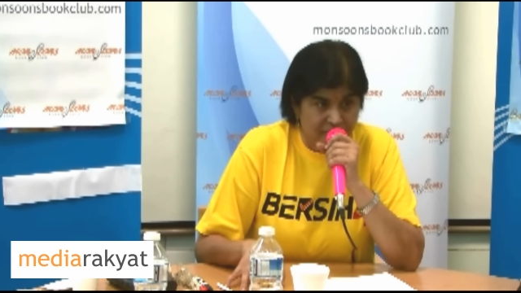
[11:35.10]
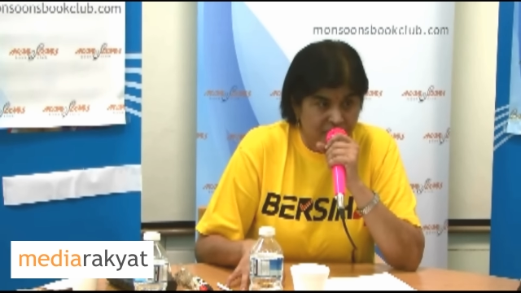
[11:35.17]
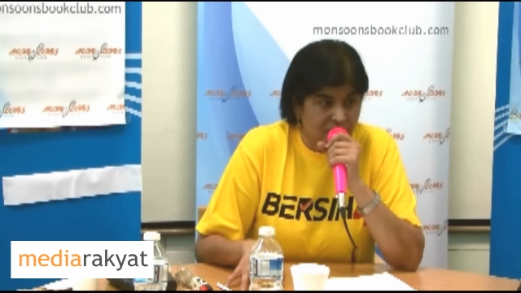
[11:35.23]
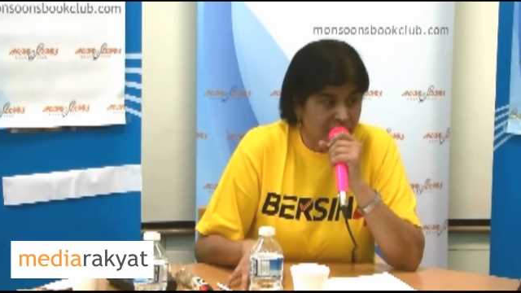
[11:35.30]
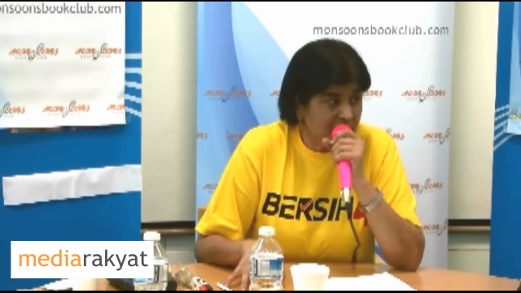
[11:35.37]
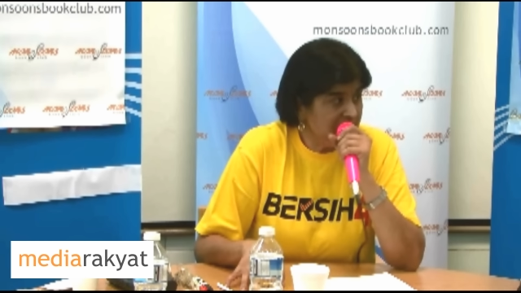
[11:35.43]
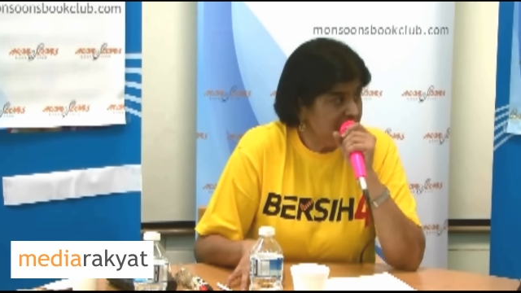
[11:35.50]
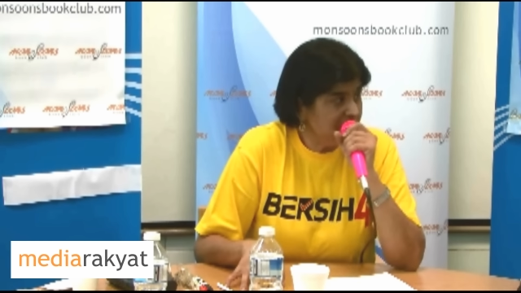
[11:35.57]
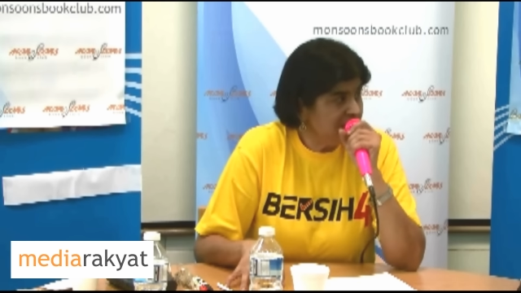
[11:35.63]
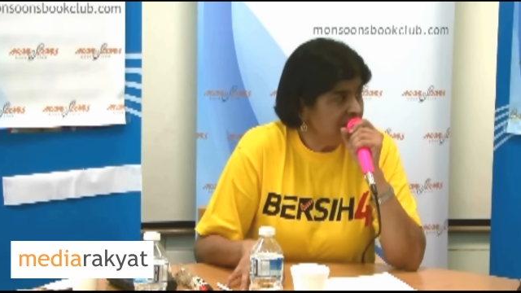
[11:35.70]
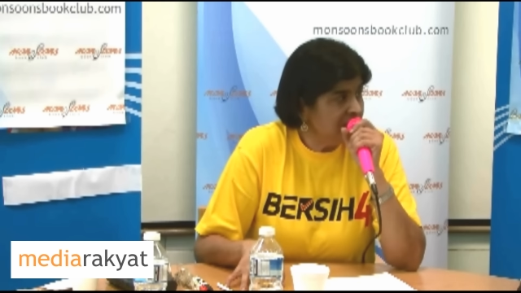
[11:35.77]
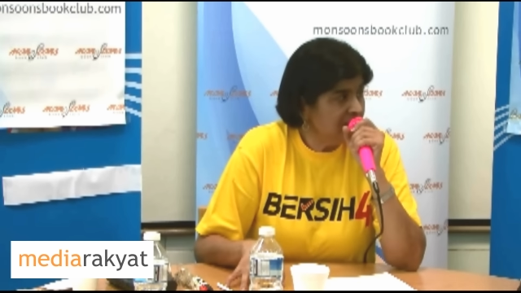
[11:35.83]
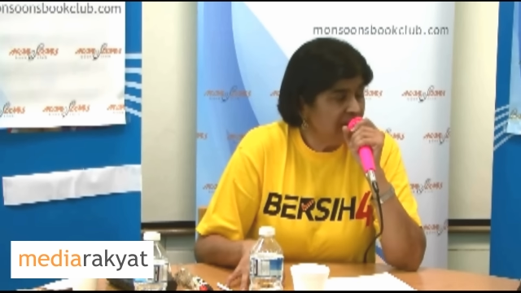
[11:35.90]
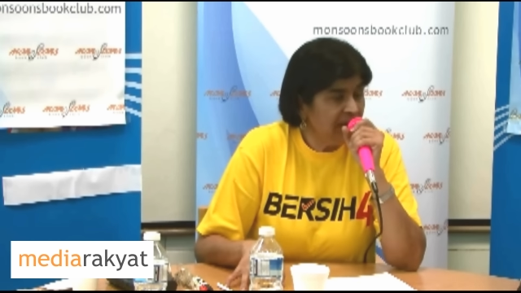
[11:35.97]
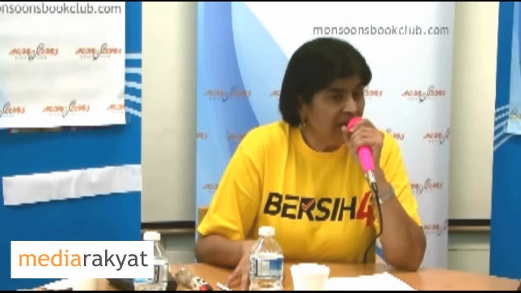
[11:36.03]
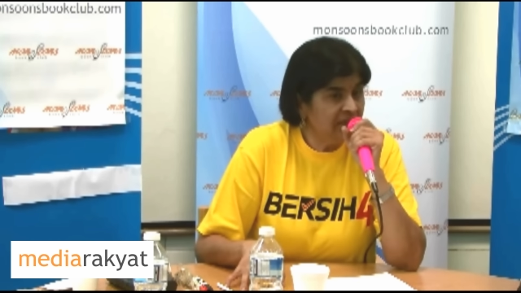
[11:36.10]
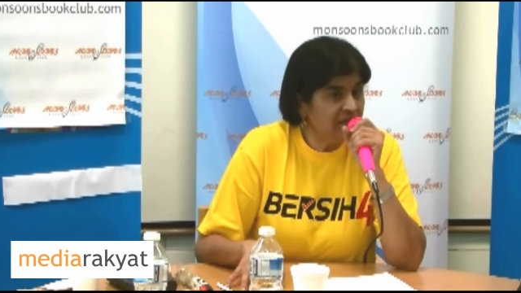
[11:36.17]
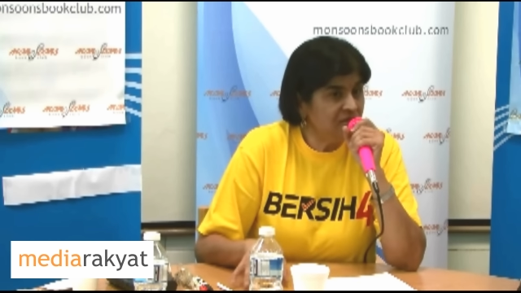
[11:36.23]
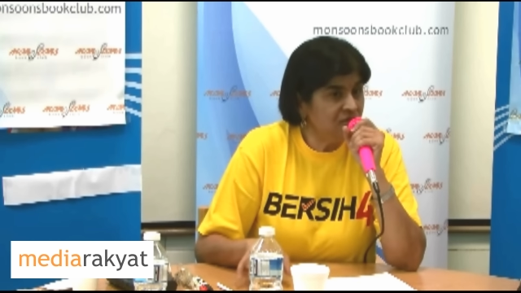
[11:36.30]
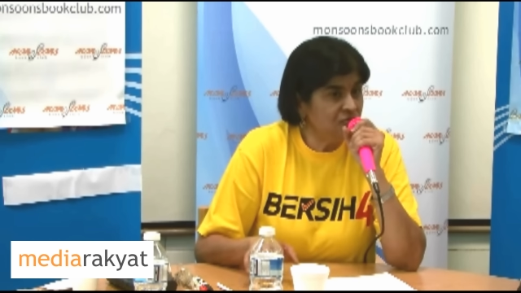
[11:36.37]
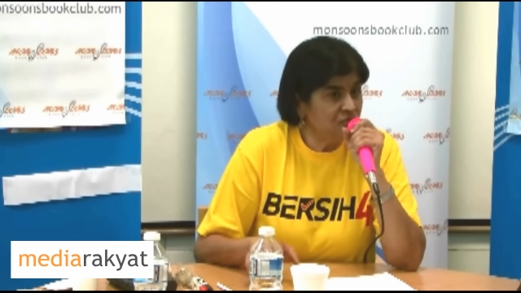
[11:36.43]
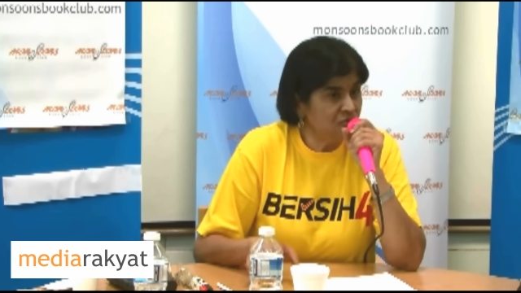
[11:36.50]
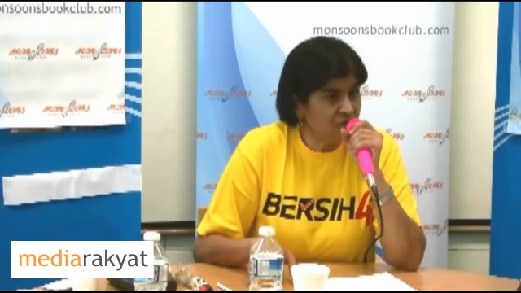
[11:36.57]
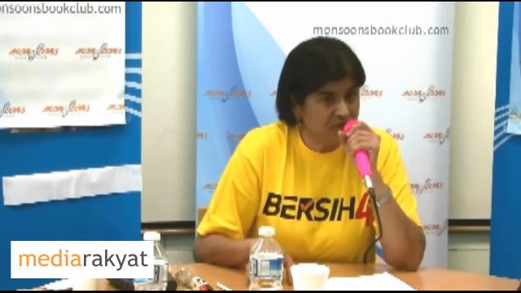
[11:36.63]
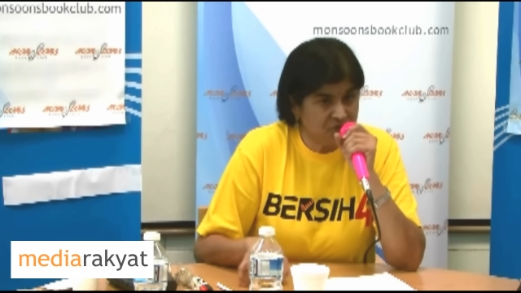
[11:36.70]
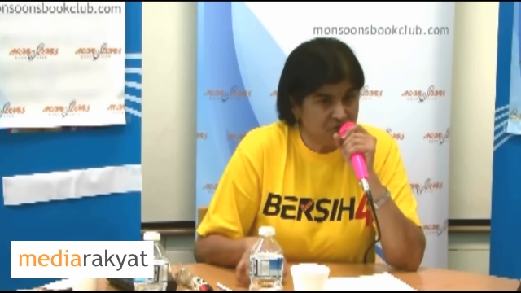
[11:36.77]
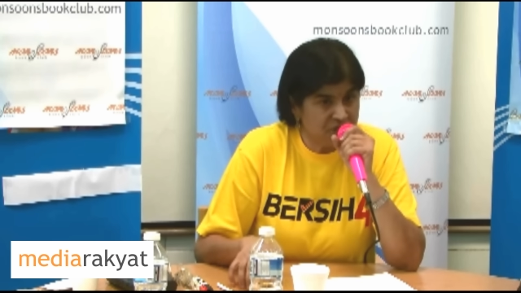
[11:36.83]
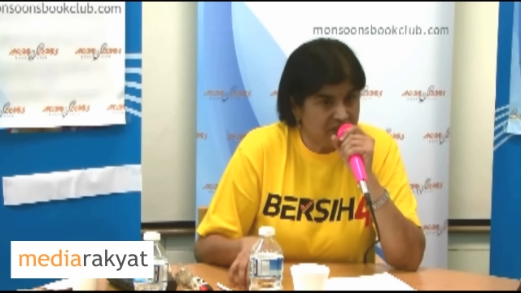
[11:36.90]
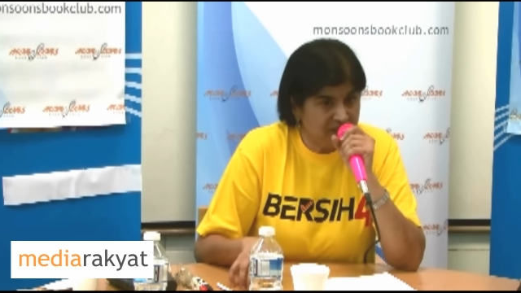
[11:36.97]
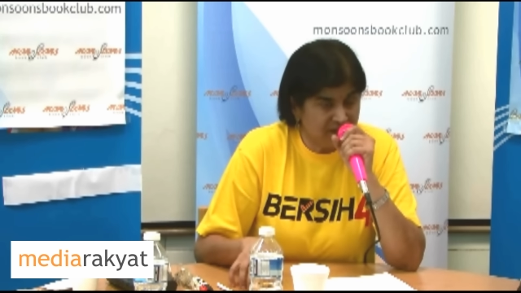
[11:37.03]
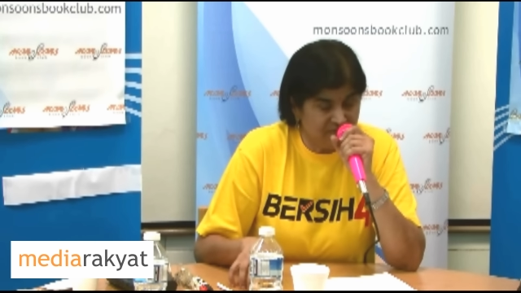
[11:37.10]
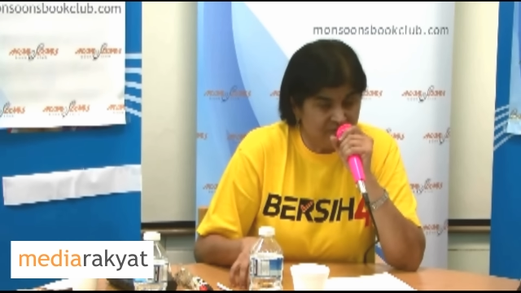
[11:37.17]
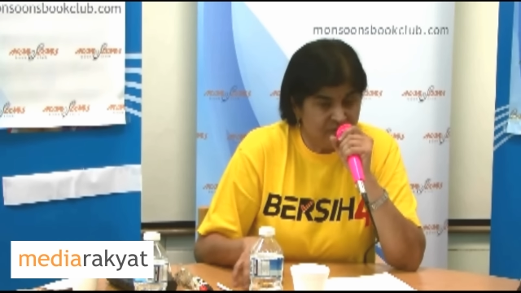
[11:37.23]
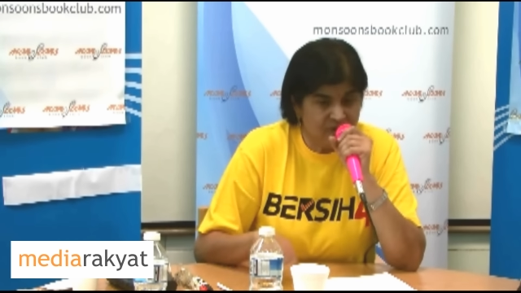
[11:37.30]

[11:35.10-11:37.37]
right? And they don't question enough,